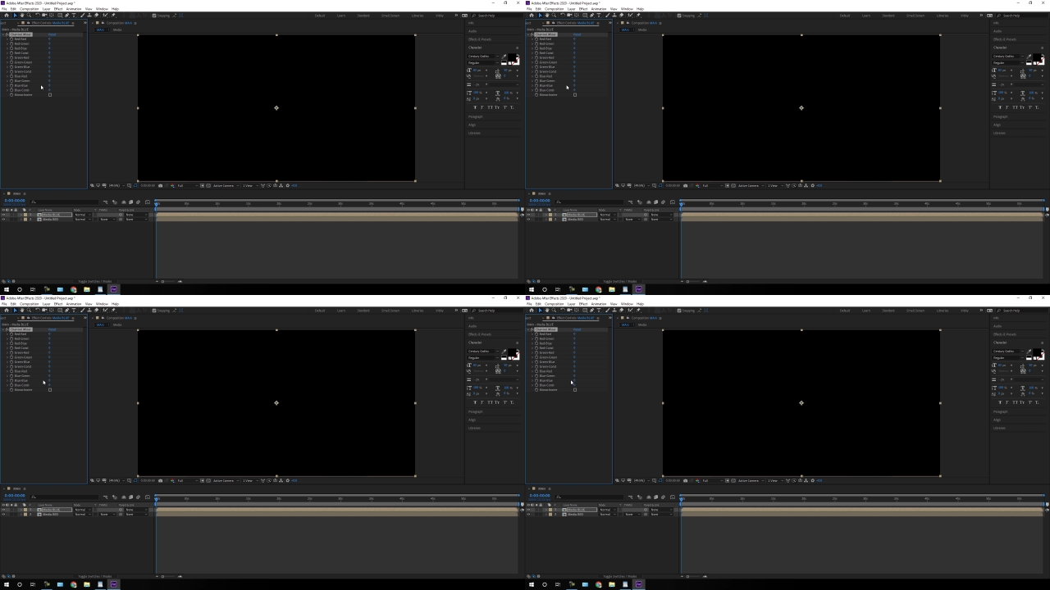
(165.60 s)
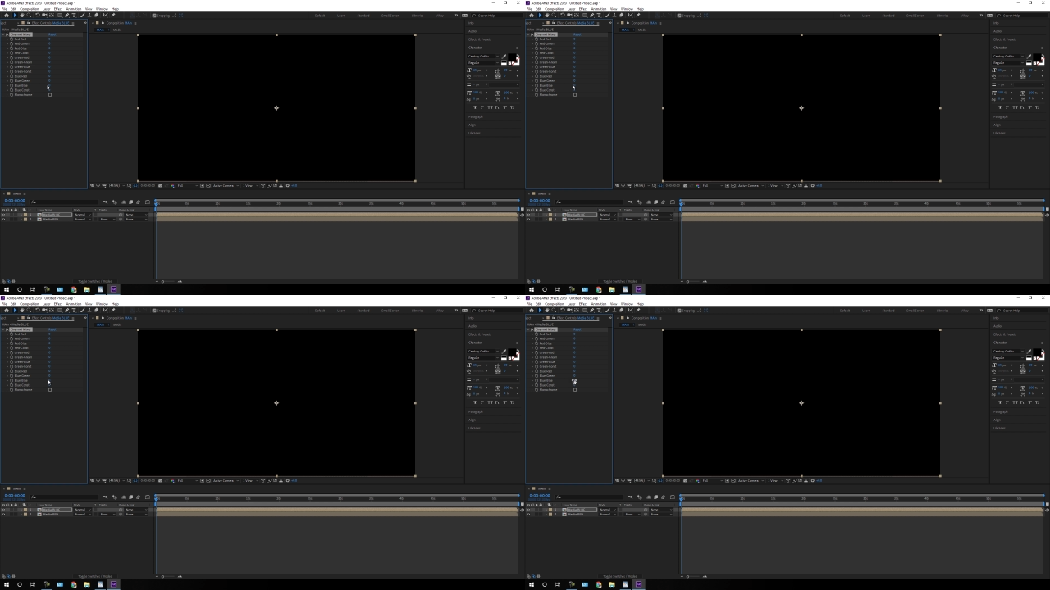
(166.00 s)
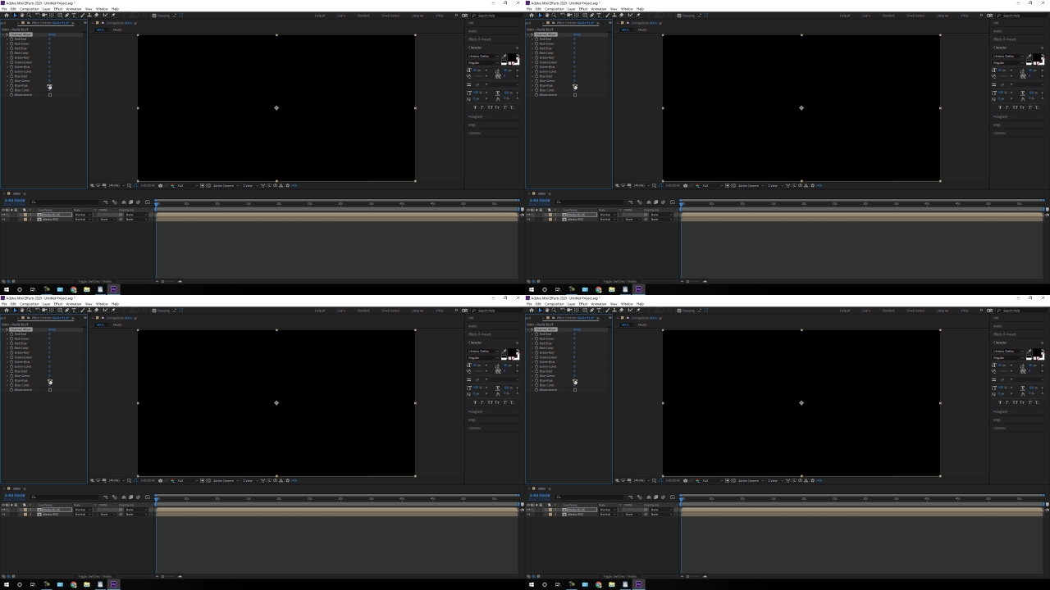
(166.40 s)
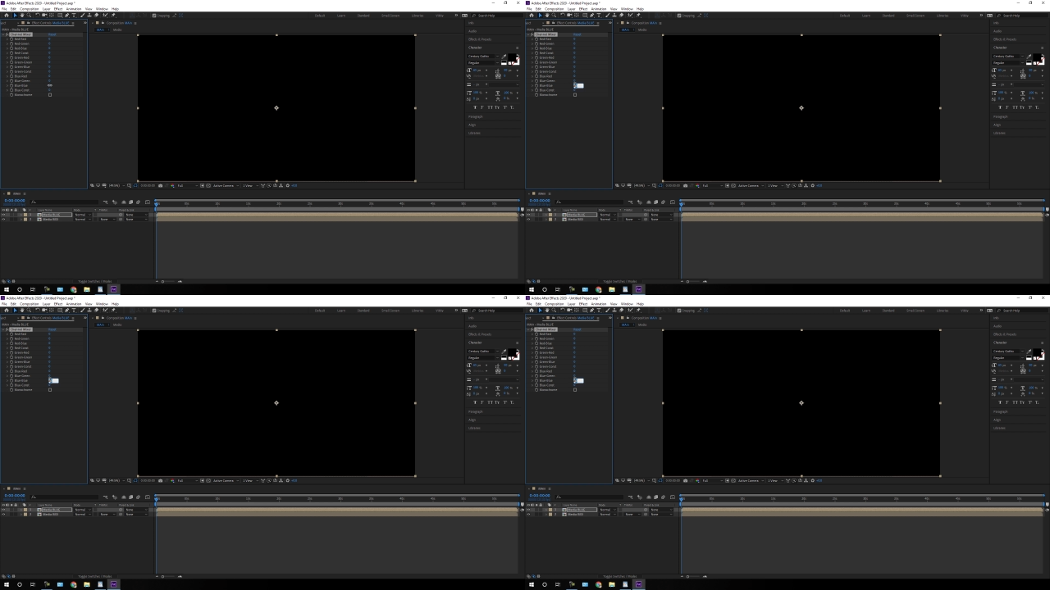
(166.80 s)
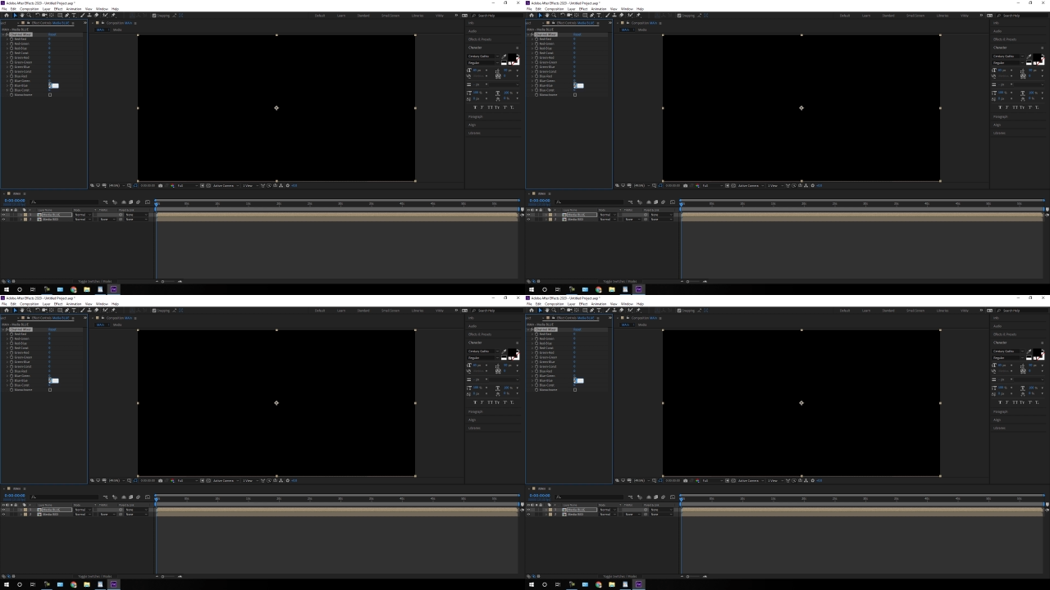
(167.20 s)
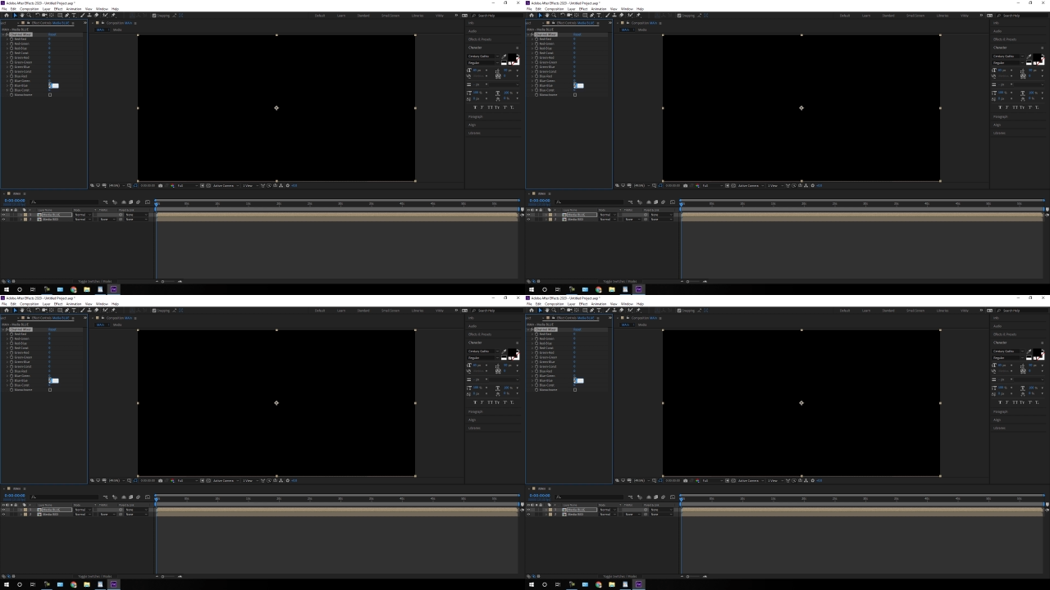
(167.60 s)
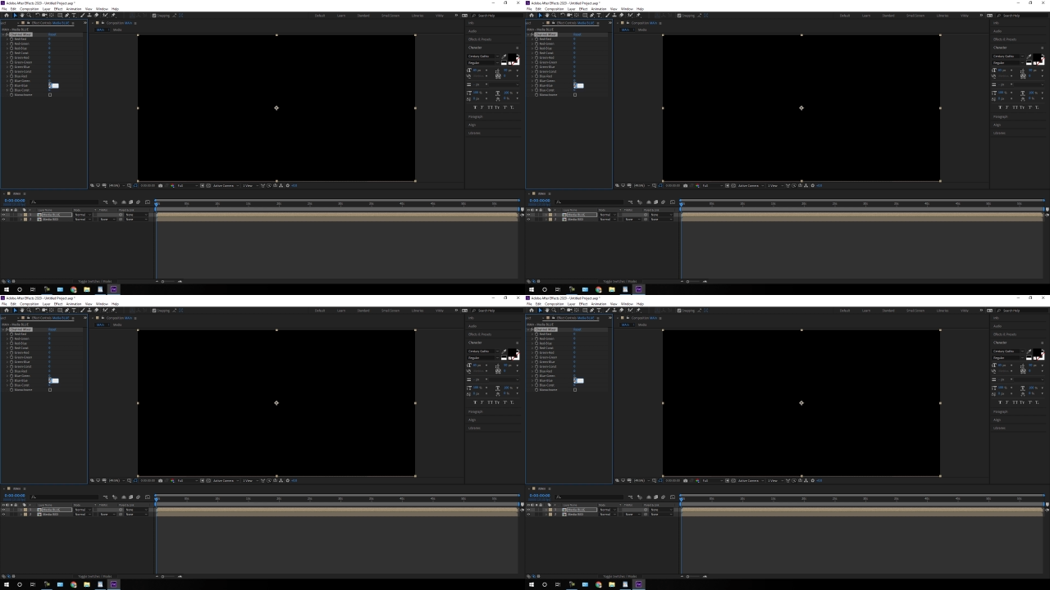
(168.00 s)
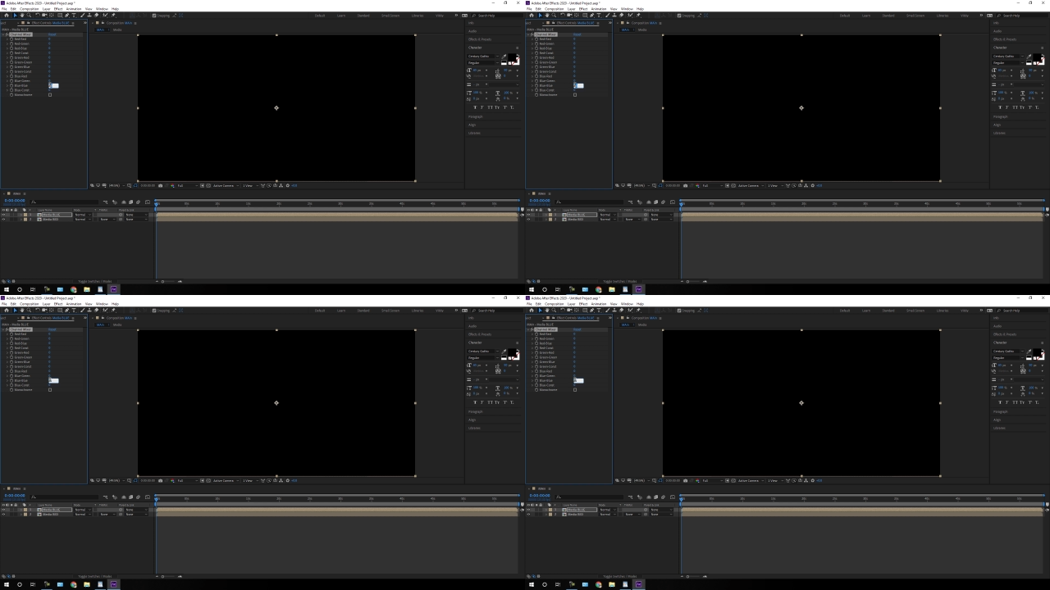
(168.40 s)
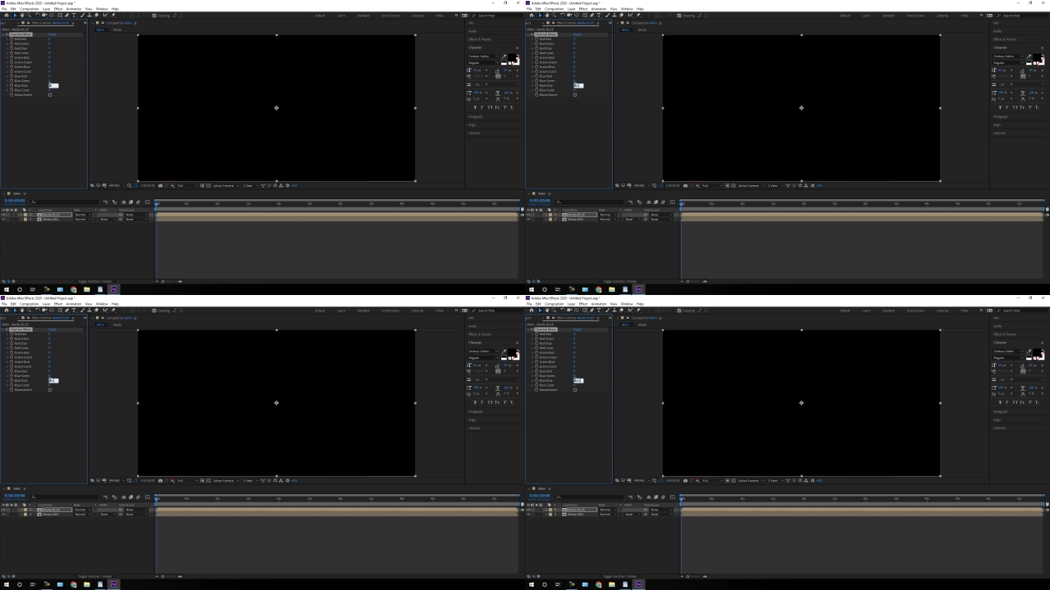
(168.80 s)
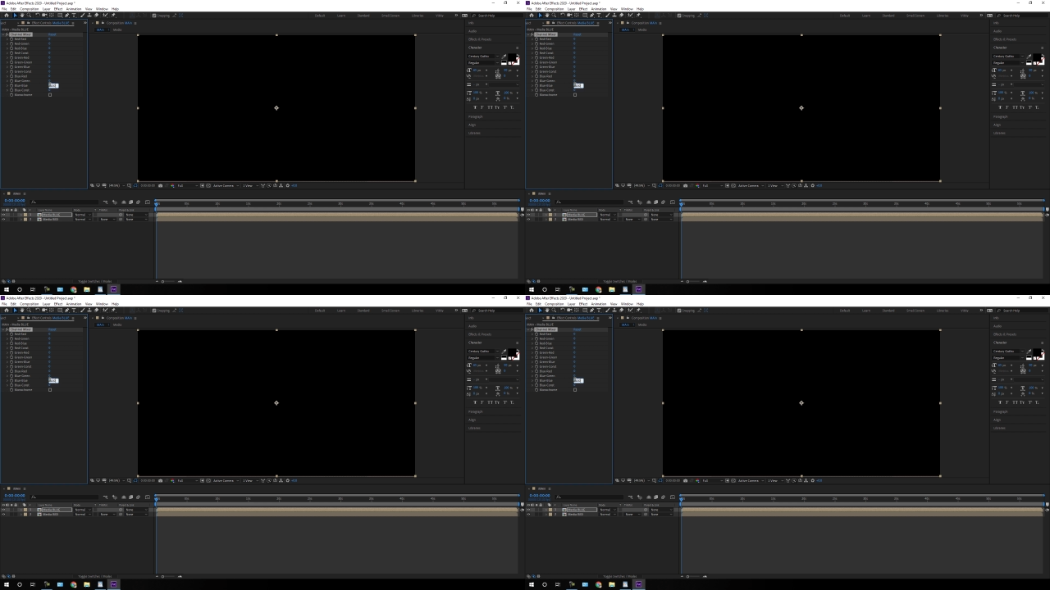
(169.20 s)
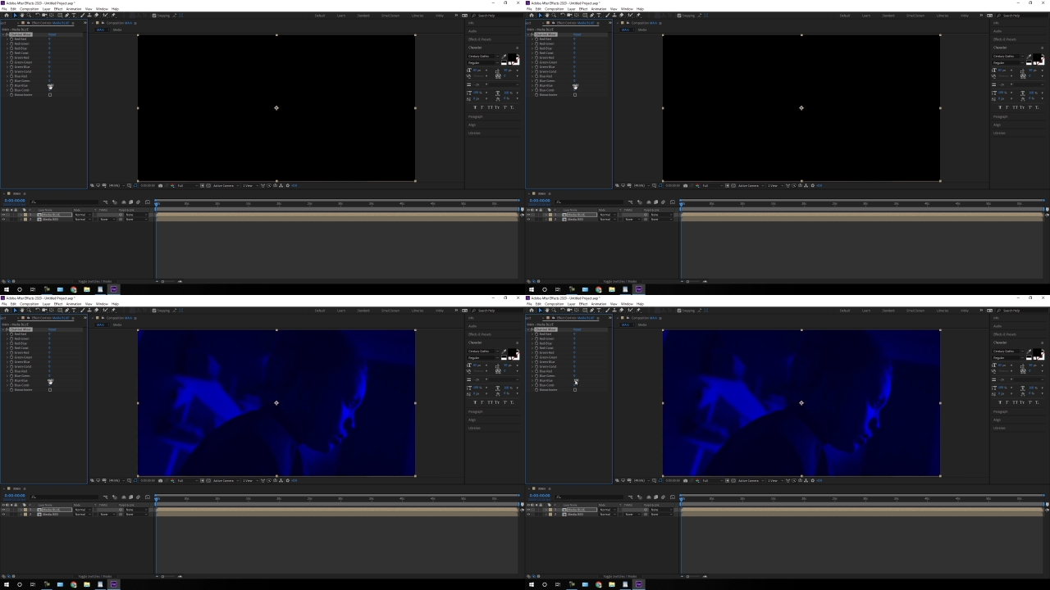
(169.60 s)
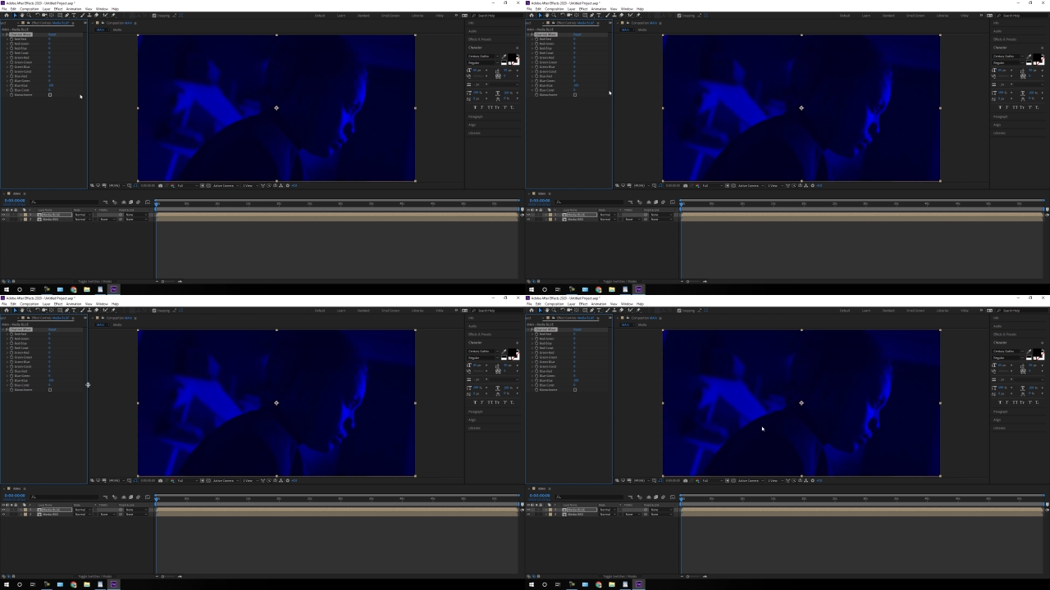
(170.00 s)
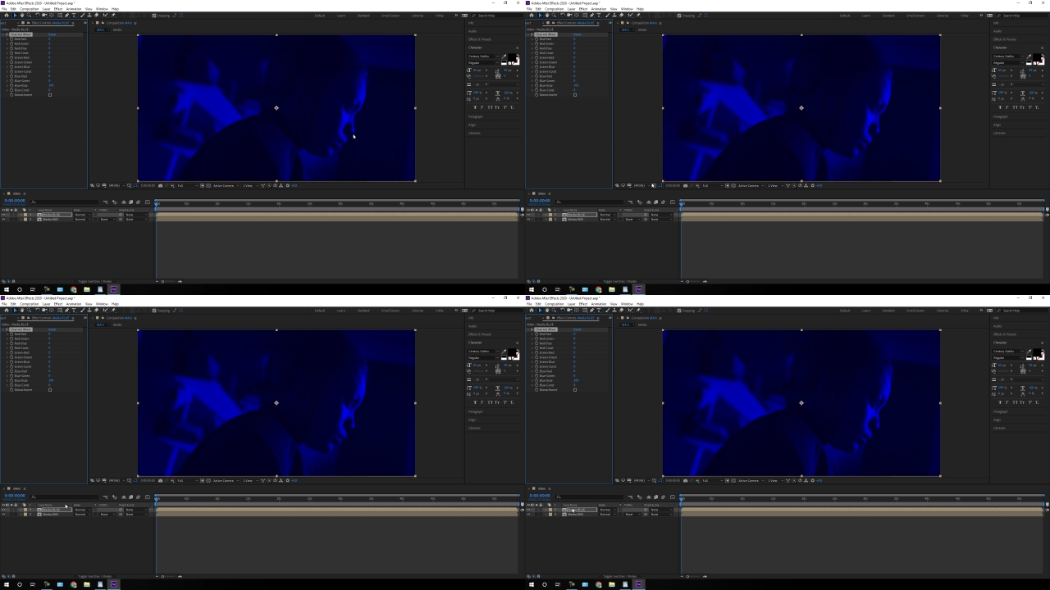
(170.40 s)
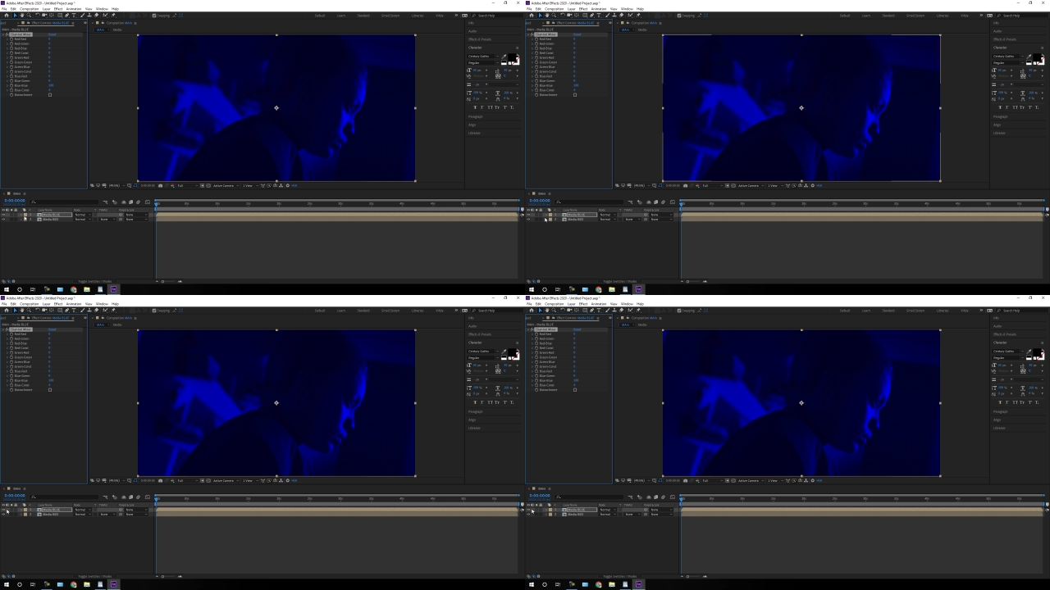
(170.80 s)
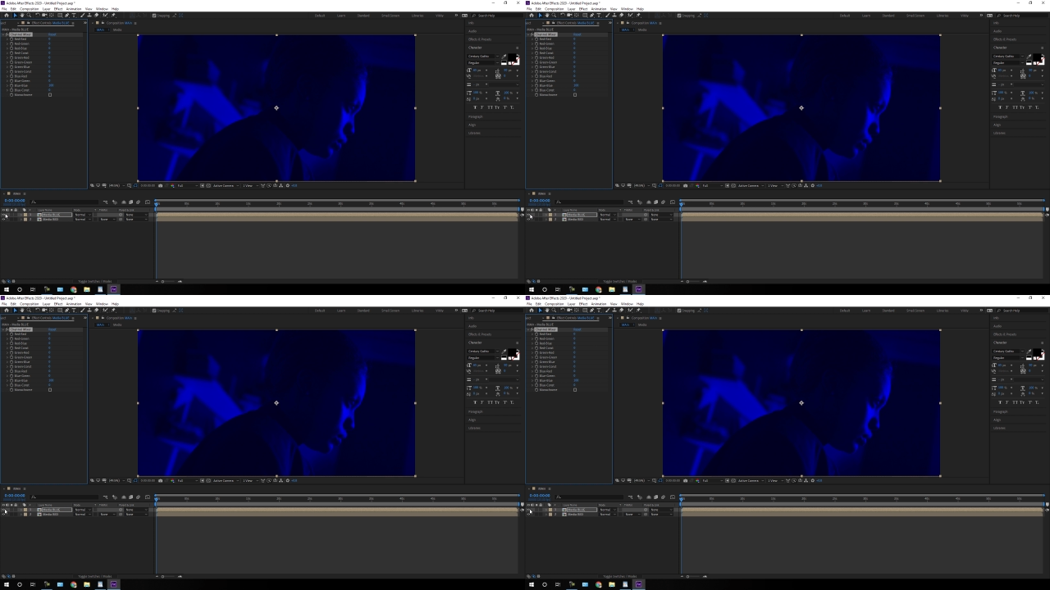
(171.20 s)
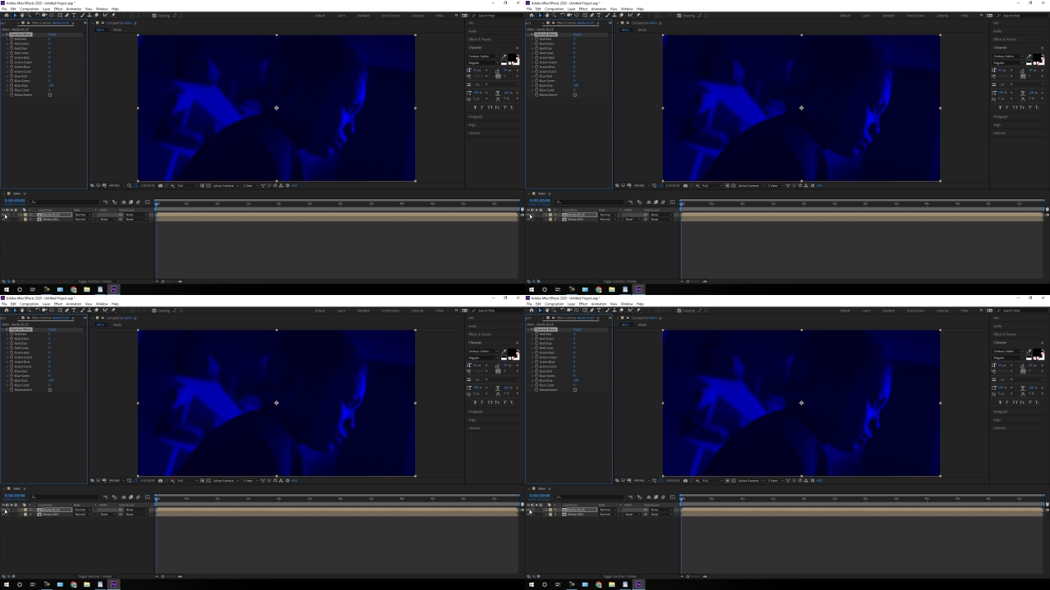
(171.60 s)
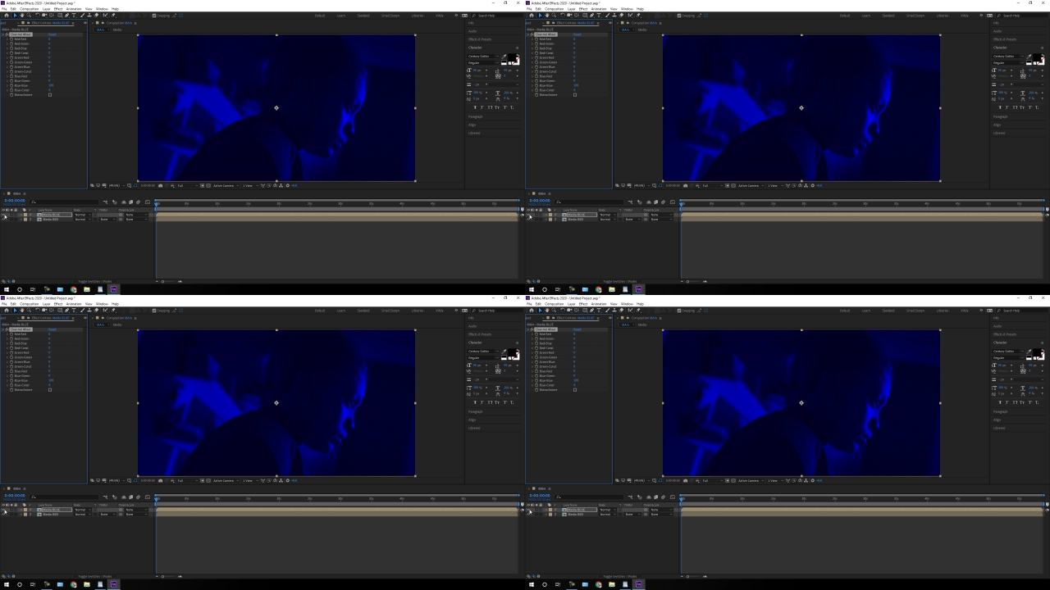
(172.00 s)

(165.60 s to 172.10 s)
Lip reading: [unreadable: no face in view]